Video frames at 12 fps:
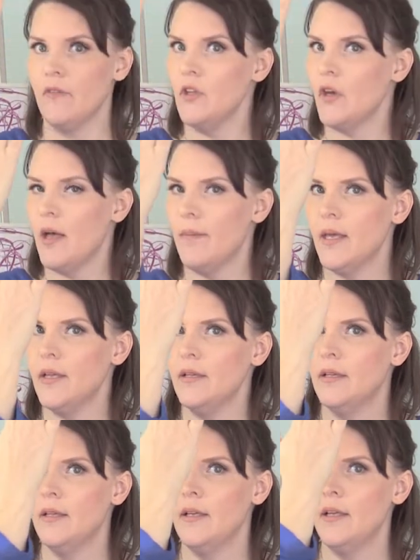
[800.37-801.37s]
If you come
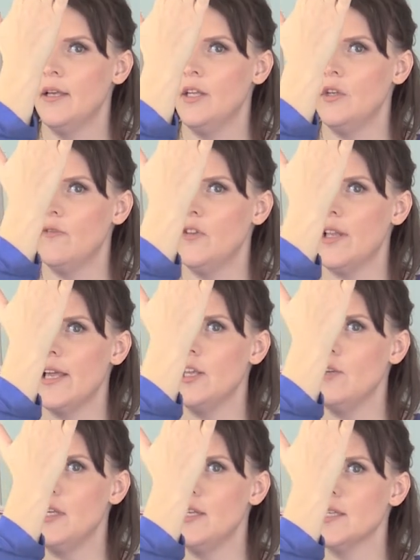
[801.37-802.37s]
in, you'll feel like
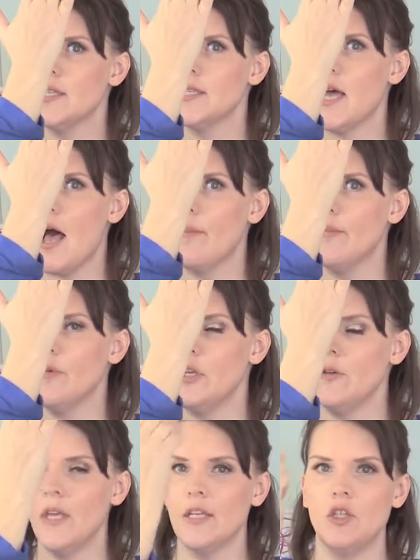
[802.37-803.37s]
you need to stop when
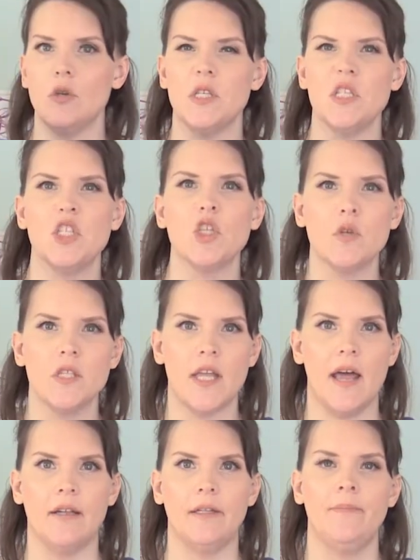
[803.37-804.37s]
you get to it. It's so
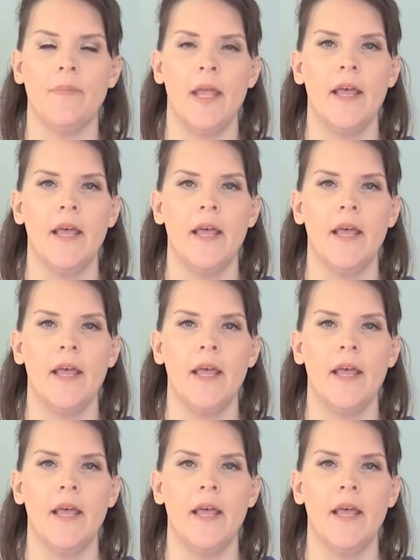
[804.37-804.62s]
subtle.